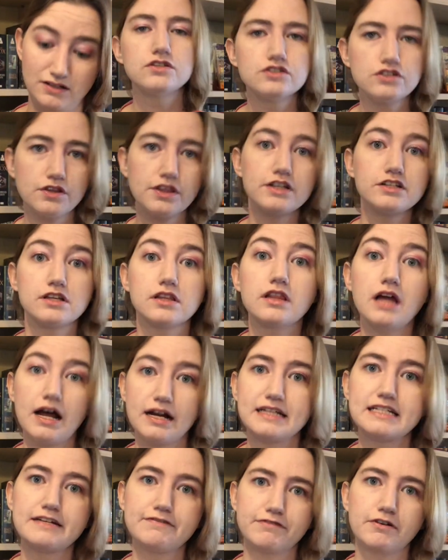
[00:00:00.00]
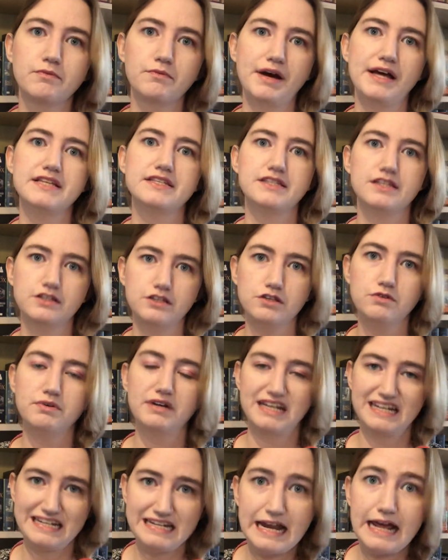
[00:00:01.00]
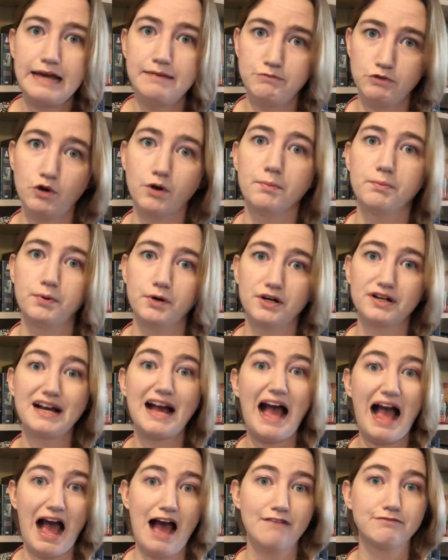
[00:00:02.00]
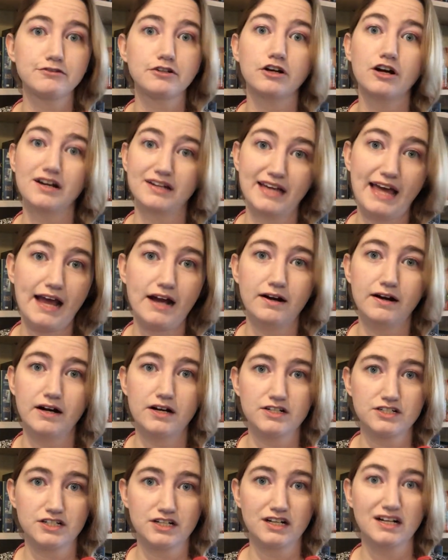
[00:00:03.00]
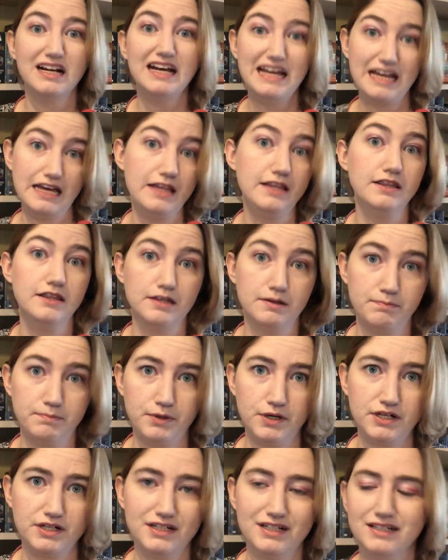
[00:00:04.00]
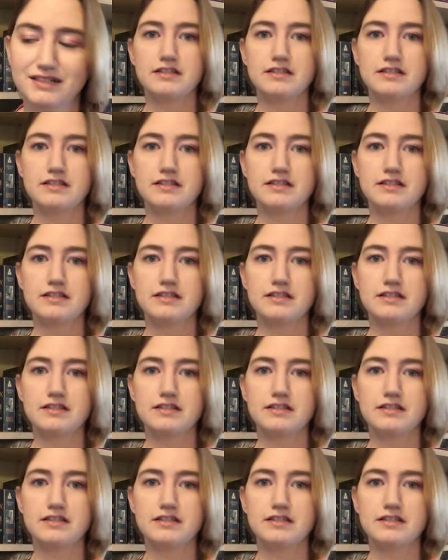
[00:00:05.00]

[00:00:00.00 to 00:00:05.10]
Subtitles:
So there's a lot of different ways that you can name your book after a character in the book.